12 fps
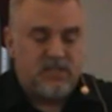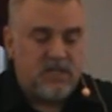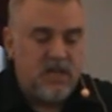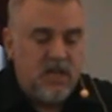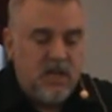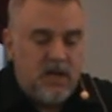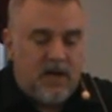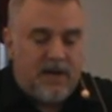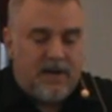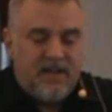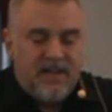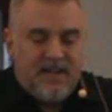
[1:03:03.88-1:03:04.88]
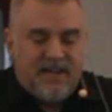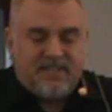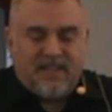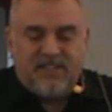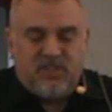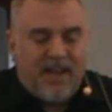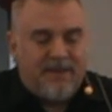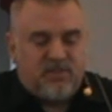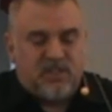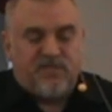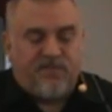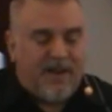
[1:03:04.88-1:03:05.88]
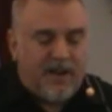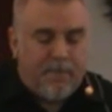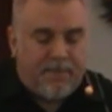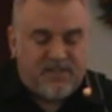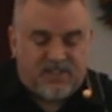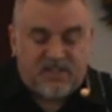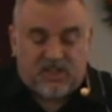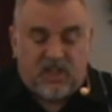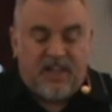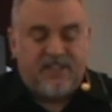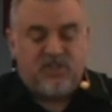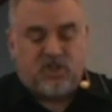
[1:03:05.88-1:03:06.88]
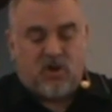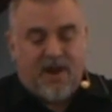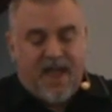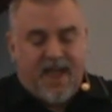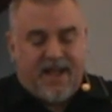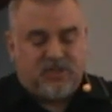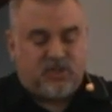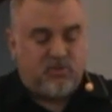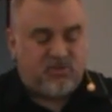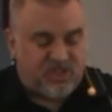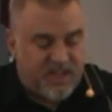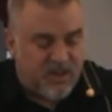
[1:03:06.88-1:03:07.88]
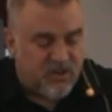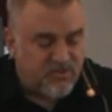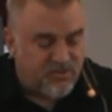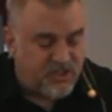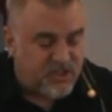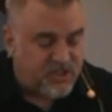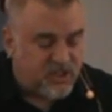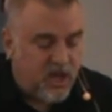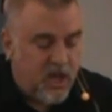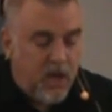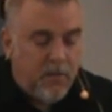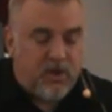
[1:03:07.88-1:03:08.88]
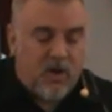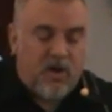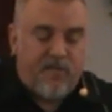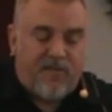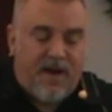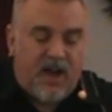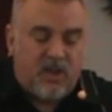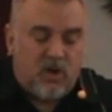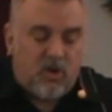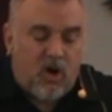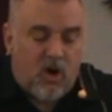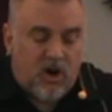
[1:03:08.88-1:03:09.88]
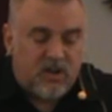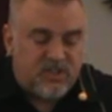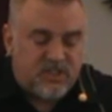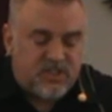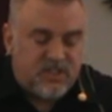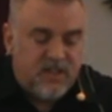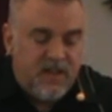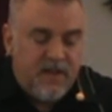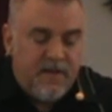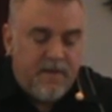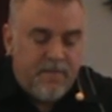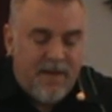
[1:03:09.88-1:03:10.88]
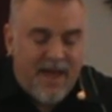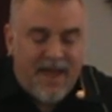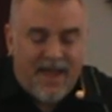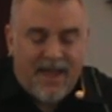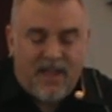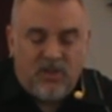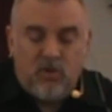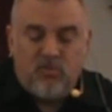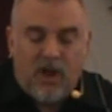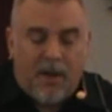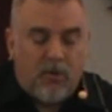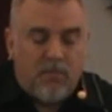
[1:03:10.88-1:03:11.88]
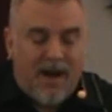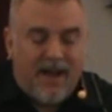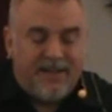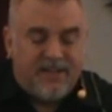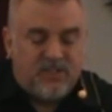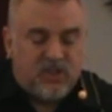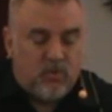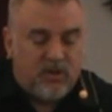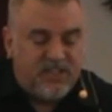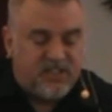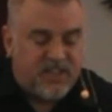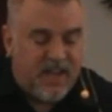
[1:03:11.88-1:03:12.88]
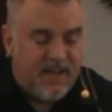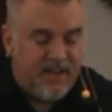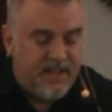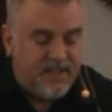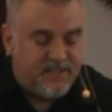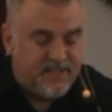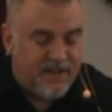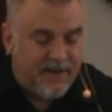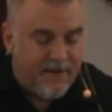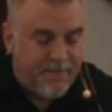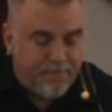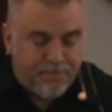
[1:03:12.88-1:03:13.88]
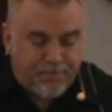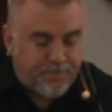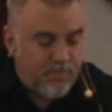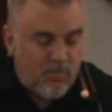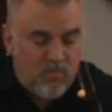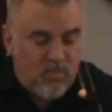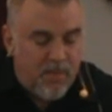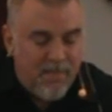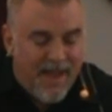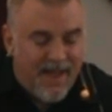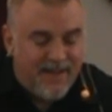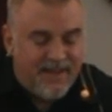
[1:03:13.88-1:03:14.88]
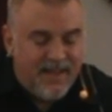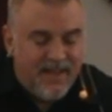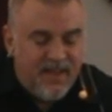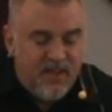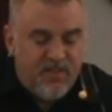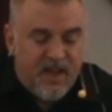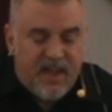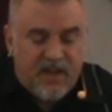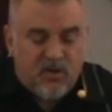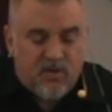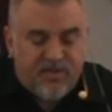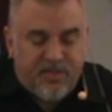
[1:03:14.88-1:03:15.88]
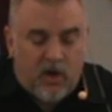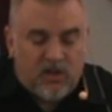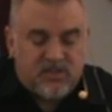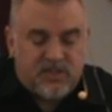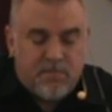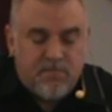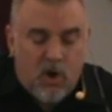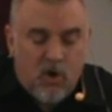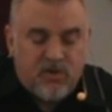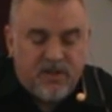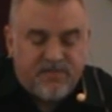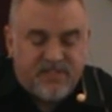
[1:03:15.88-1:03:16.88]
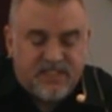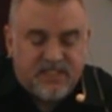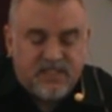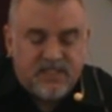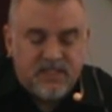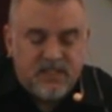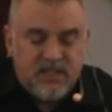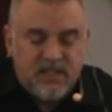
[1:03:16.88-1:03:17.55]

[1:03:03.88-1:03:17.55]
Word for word: this. Uh, it's like James is fed up. He says, cleanse your hands, you sinners. Purify your hearts. Man, you double-minded. So what he's saying is, uh, man, the inner thoughts and motives